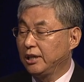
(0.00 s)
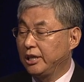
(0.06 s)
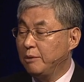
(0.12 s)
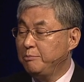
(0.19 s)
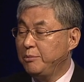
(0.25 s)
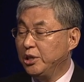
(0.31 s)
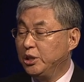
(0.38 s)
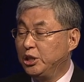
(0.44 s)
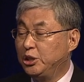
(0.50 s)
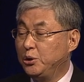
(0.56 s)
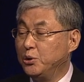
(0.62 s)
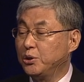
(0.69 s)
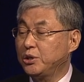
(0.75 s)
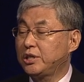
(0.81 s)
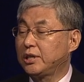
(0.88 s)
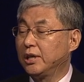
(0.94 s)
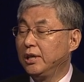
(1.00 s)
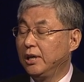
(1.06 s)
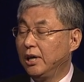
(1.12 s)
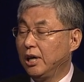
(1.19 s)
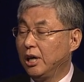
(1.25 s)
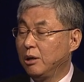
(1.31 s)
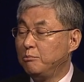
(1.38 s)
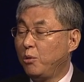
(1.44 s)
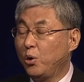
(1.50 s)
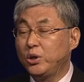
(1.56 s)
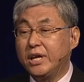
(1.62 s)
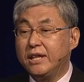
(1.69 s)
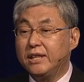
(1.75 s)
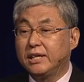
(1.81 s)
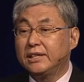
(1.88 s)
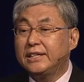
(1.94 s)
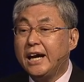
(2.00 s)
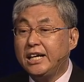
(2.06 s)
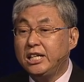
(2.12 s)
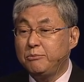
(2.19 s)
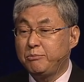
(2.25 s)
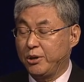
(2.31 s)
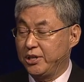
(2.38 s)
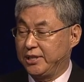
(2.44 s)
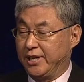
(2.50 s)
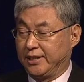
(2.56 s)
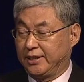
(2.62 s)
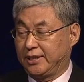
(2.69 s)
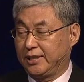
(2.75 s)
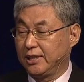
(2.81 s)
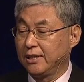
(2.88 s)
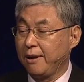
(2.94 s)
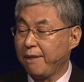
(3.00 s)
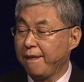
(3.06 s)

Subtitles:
can be reduced more than 90%.